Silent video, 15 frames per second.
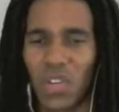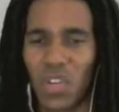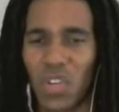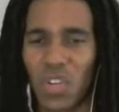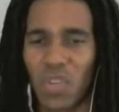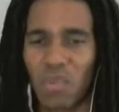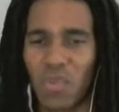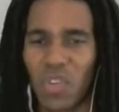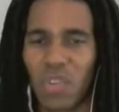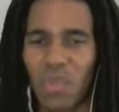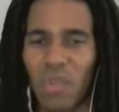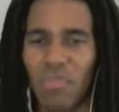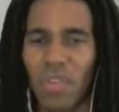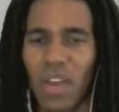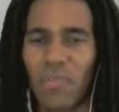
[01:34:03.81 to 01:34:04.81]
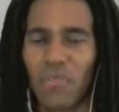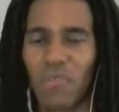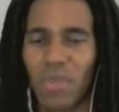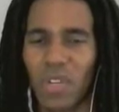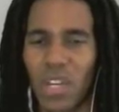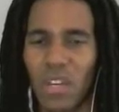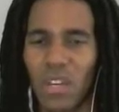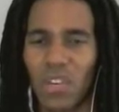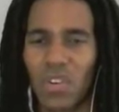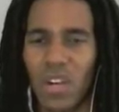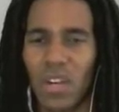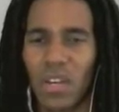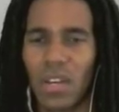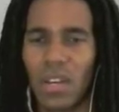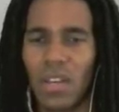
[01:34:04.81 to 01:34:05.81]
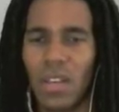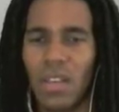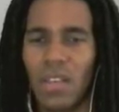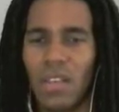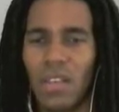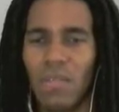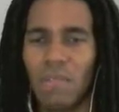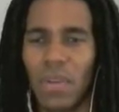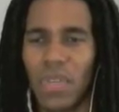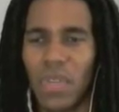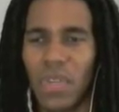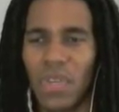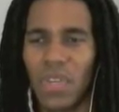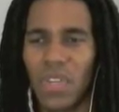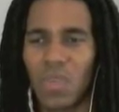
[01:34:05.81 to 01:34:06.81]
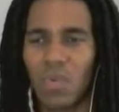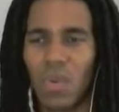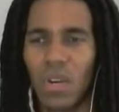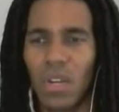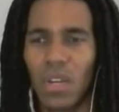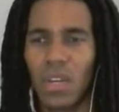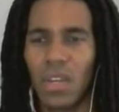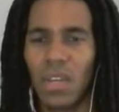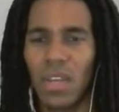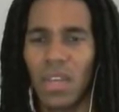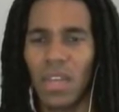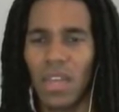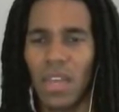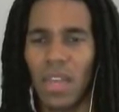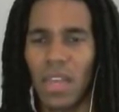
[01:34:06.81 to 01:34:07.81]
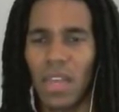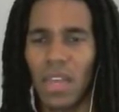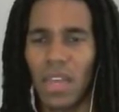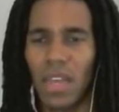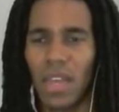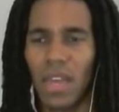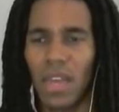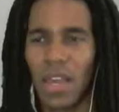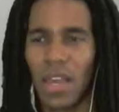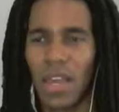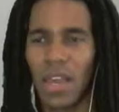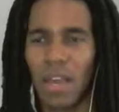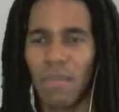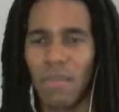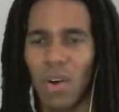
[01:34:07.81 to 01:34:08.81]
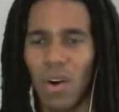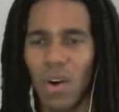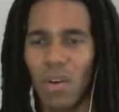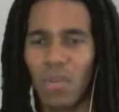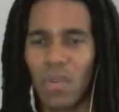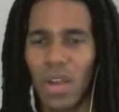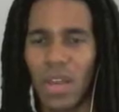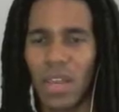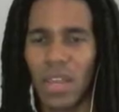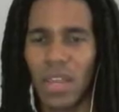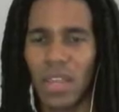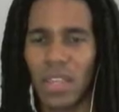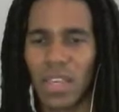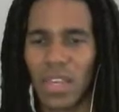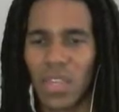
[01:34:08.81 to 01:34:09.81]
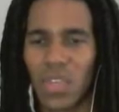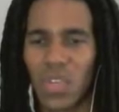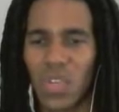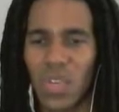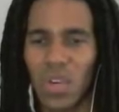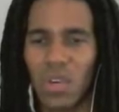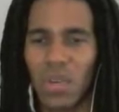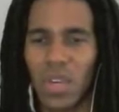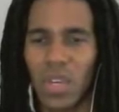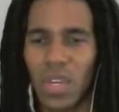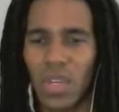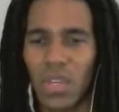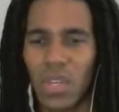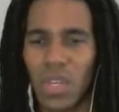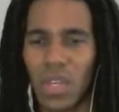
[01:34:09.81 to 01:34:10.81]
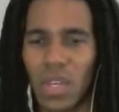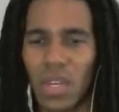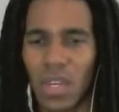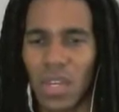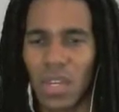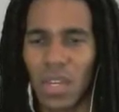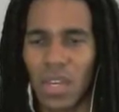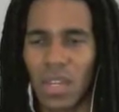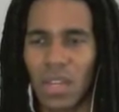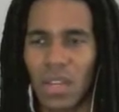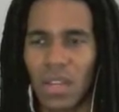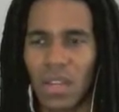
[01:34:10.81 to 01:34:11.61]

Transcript: It's just supposed to be a platforming challenge, right? But then this one, I'm already... Like, it's so easy to get...